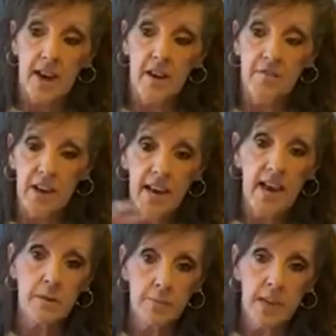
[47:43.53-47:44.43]

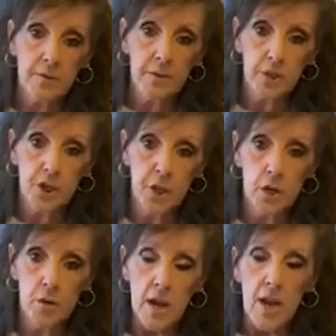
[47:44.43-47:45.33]
had made for the
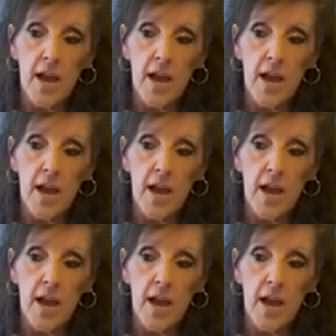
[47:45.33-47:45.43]
show,